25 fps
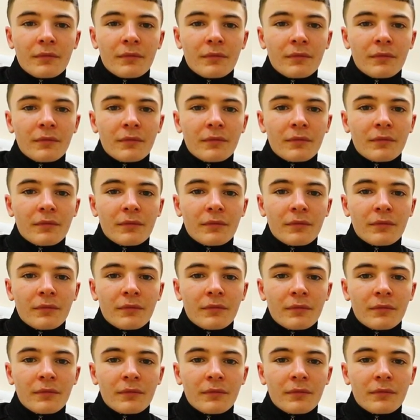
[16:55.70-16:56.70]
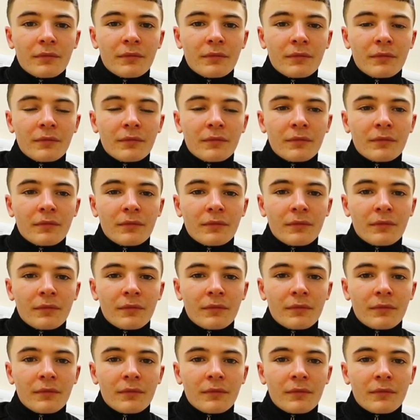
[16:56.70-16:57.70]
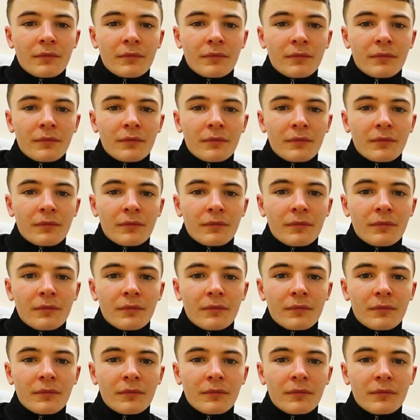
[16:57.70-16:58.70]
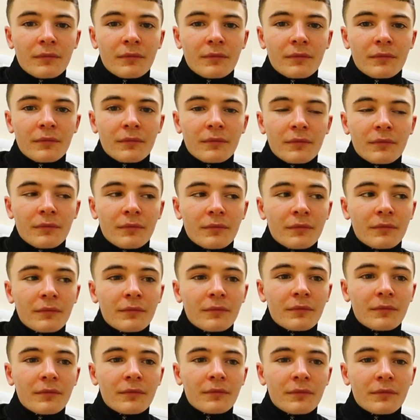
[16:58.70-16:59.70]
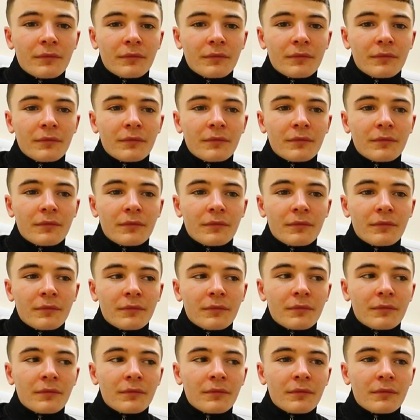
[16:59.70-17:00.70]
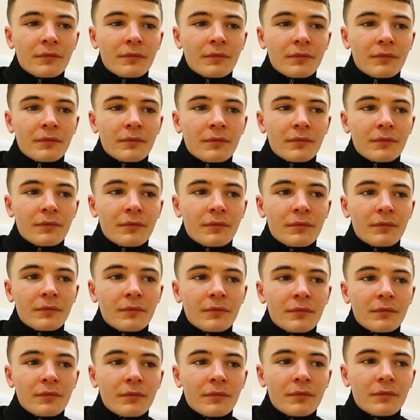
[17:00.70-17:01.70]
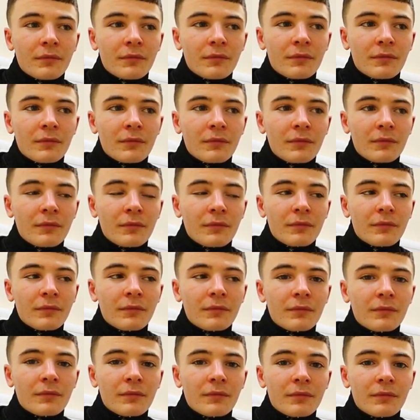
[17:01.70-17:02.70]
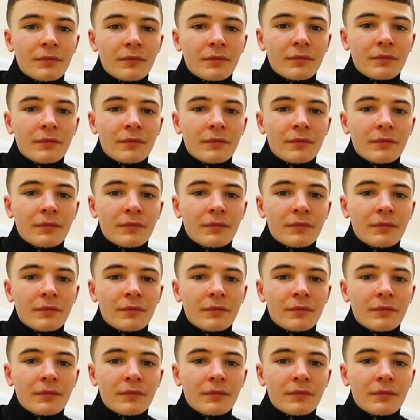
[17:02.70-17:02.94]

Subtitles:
(not speaking)